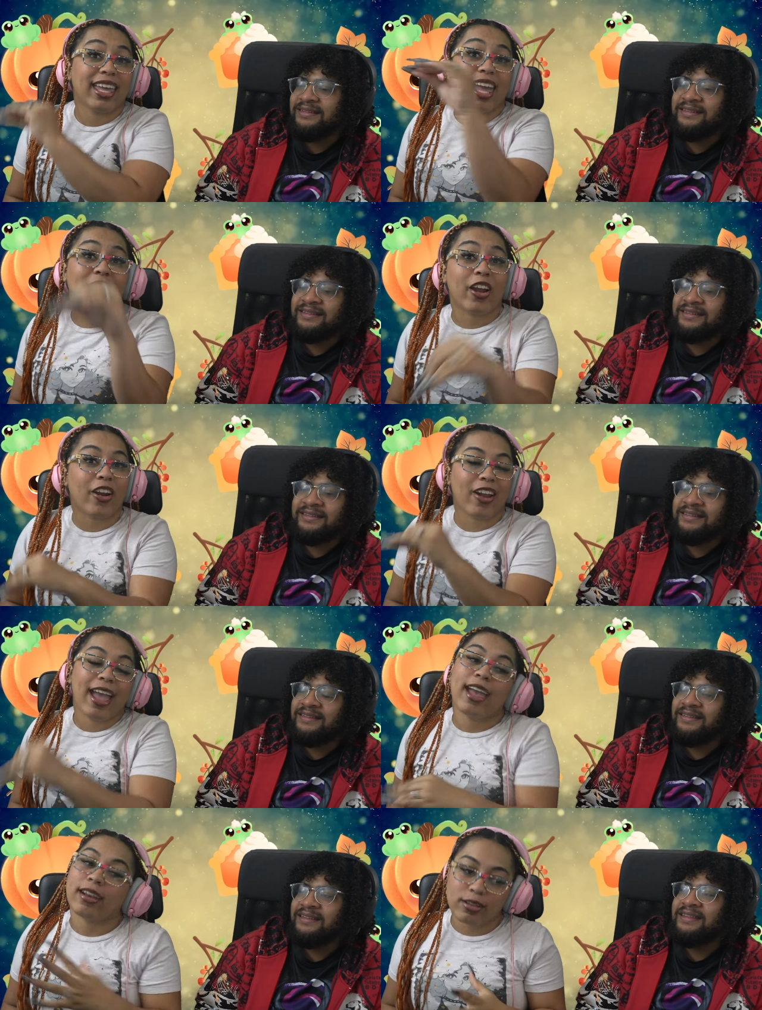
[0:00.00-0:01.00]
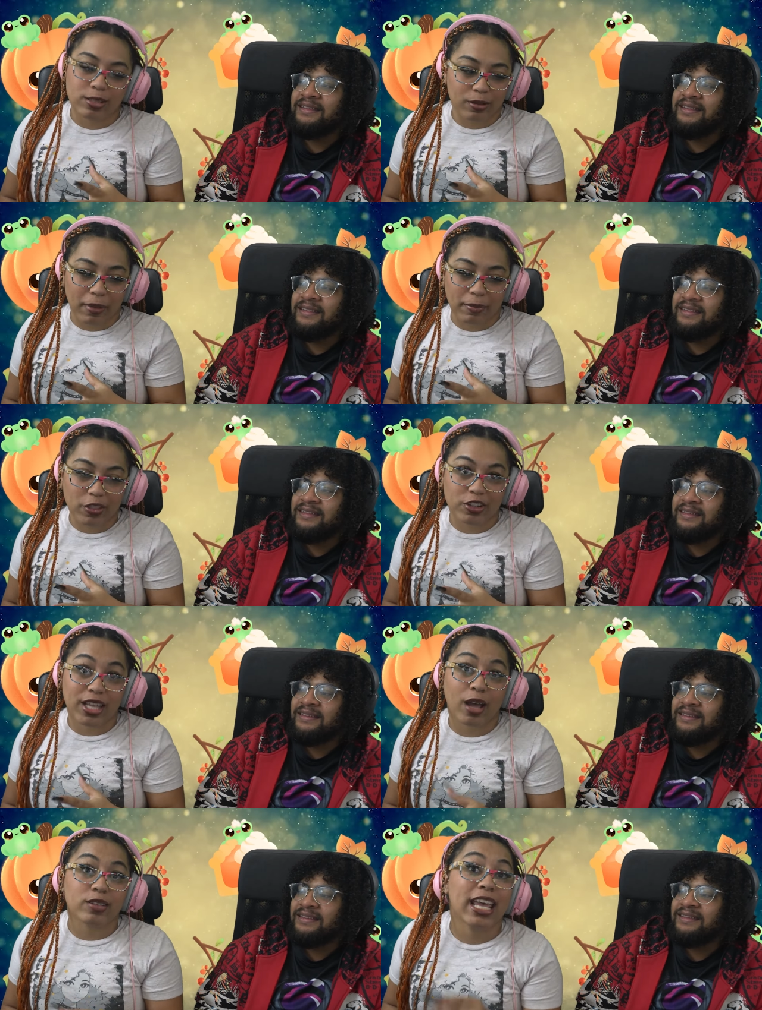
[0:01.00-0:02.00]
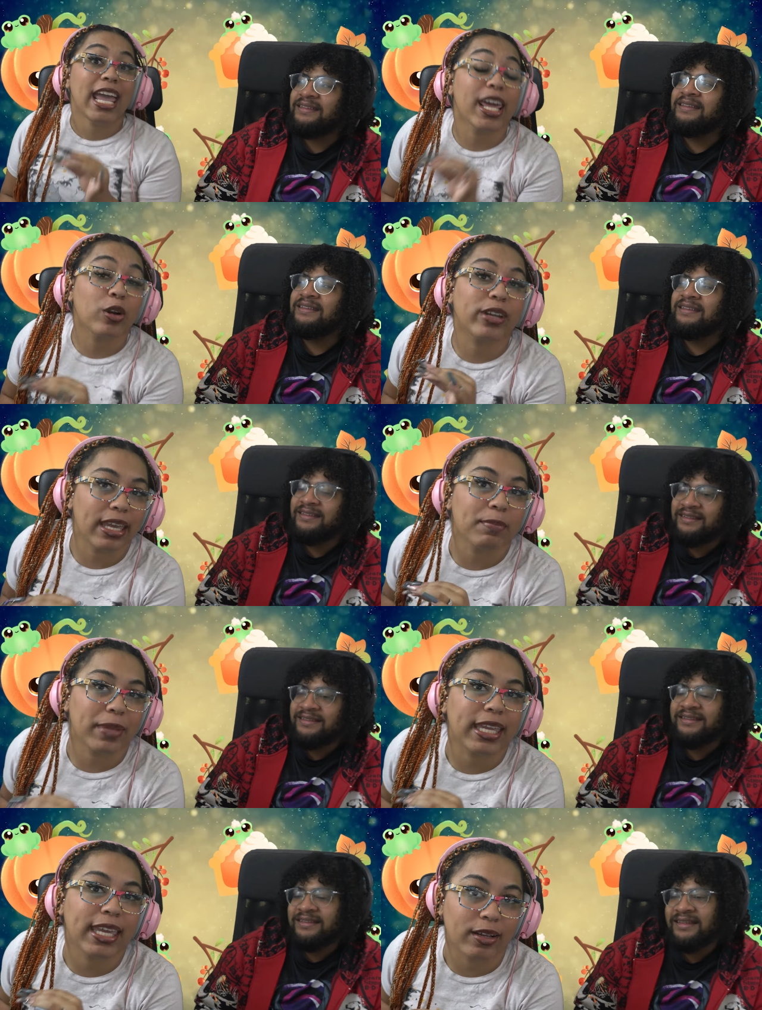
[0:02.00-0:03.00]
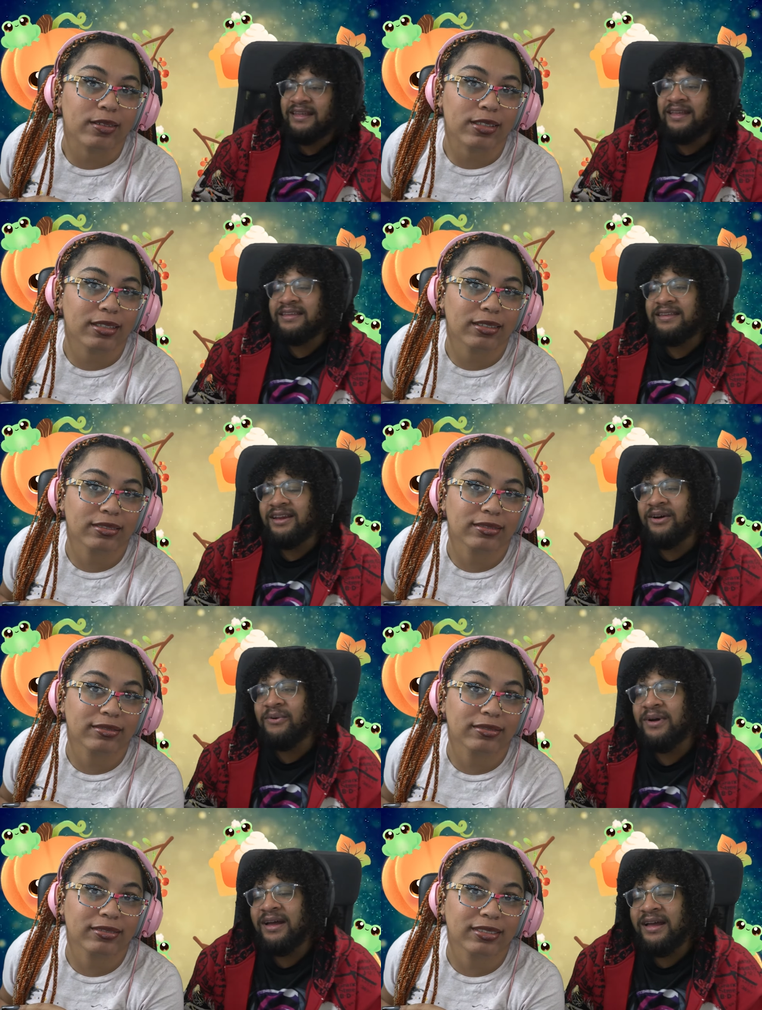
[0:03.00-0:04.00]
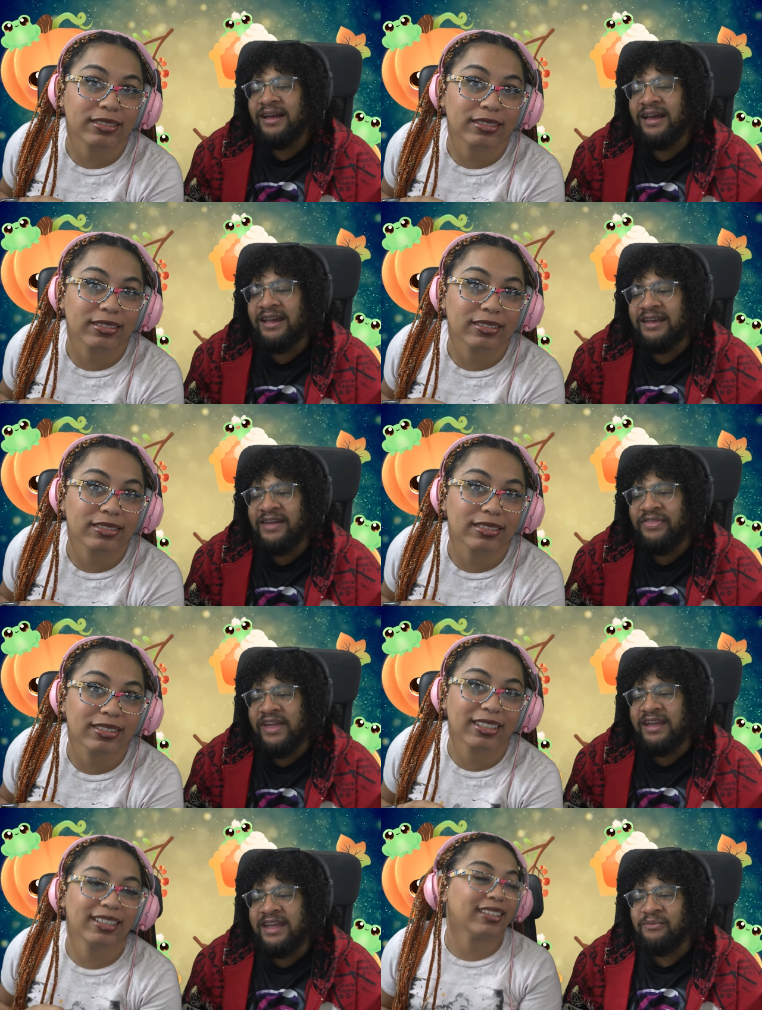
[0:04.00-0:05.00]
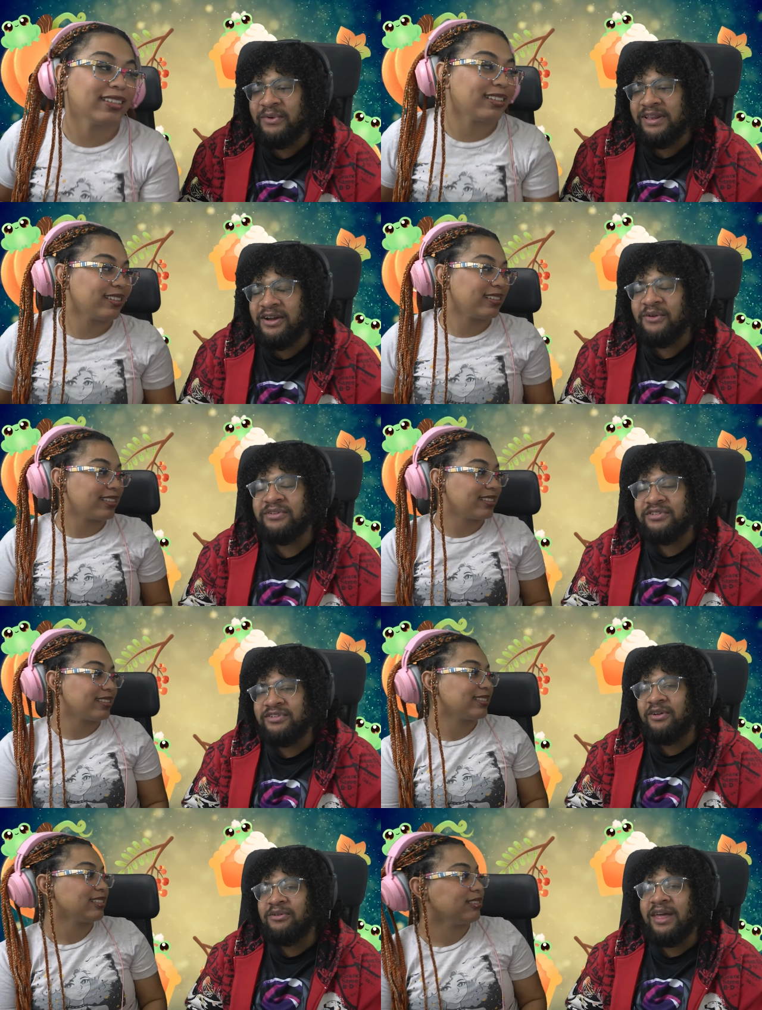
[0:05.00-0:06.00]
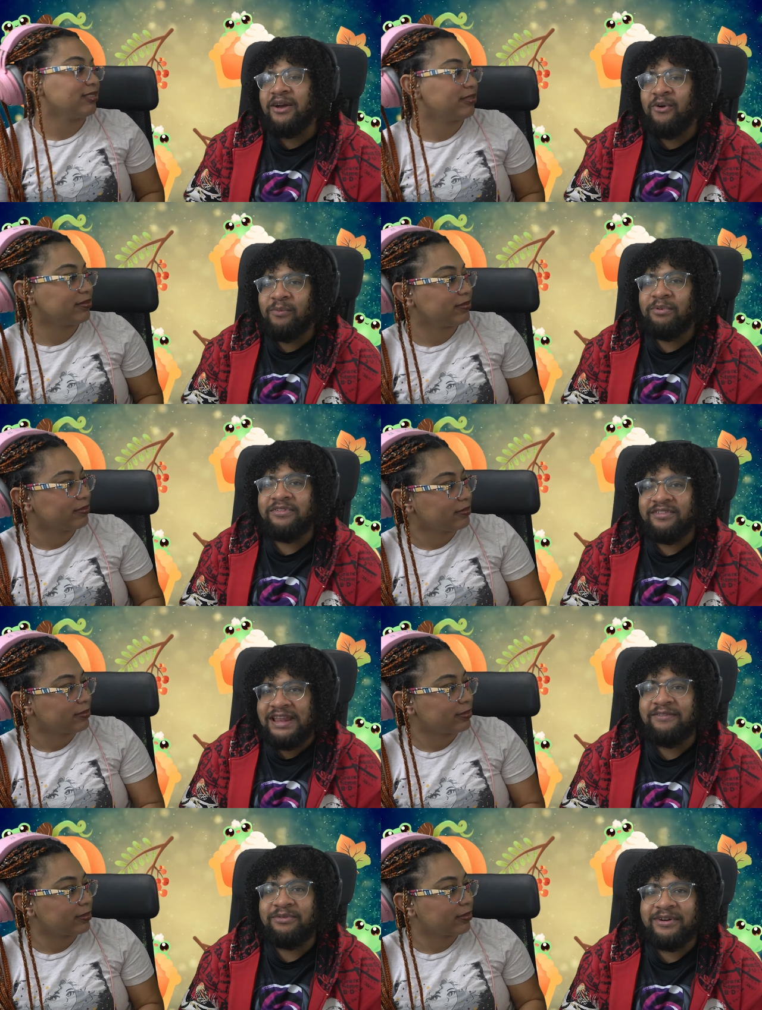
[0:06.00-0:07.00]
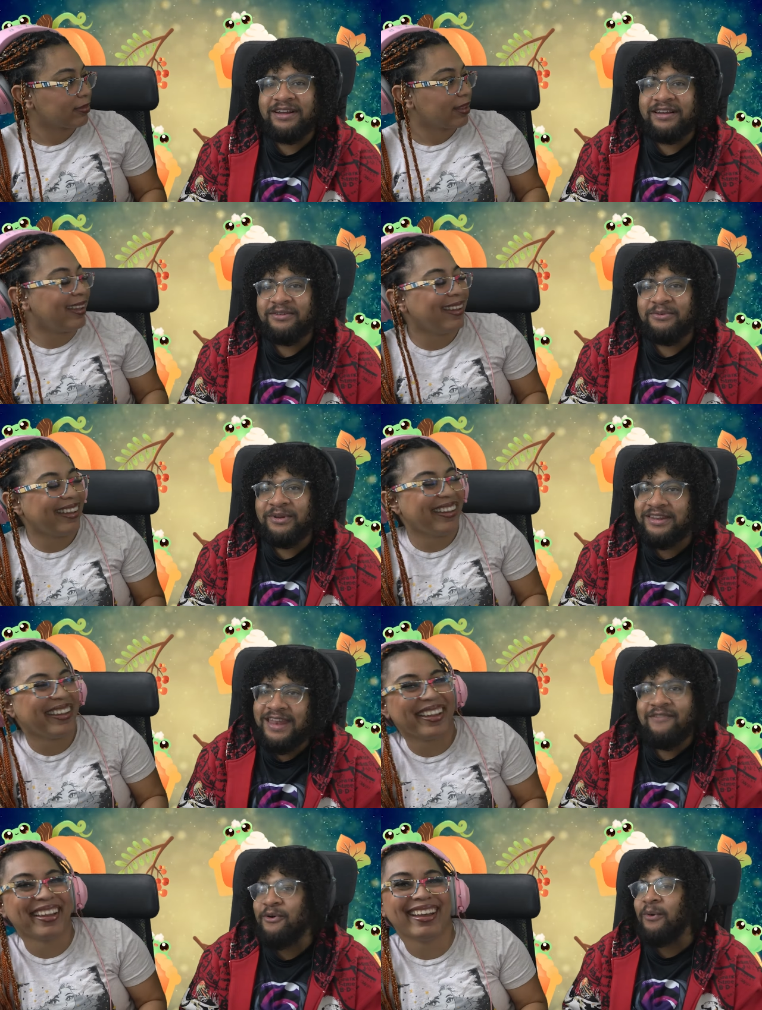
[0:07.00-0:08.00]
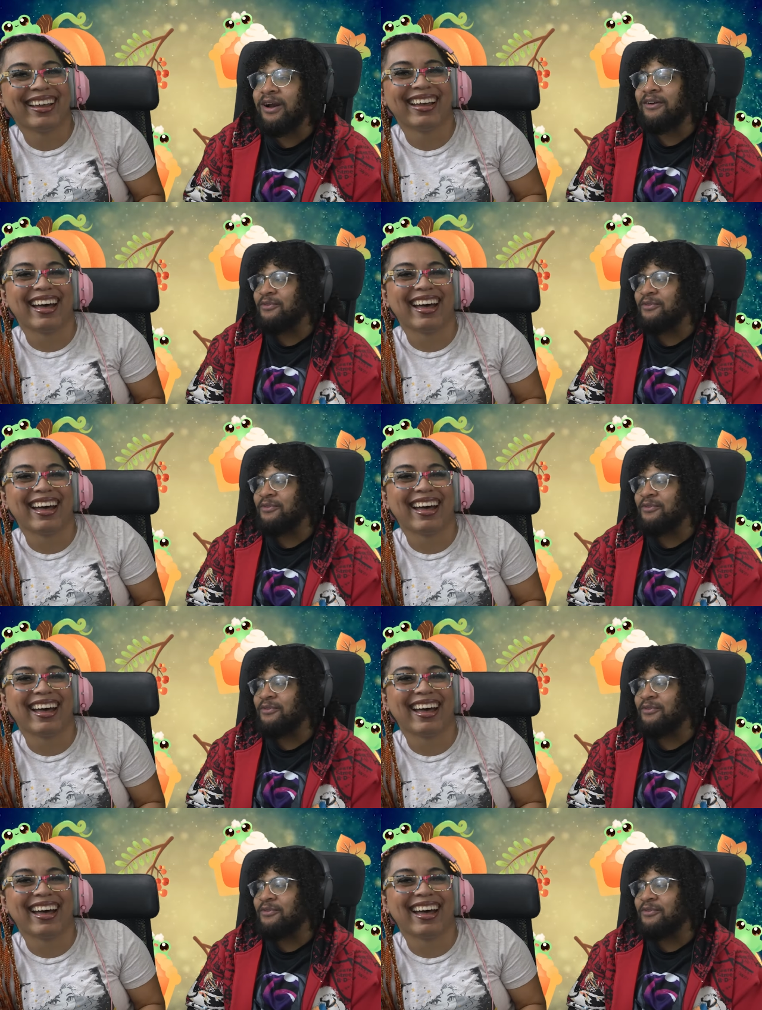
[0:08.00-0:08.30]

Speaker 1: here and also in my mother's house, it'll get me killed. You know, I think it really
Speaker 2: goes to show you that corporate slavery would never work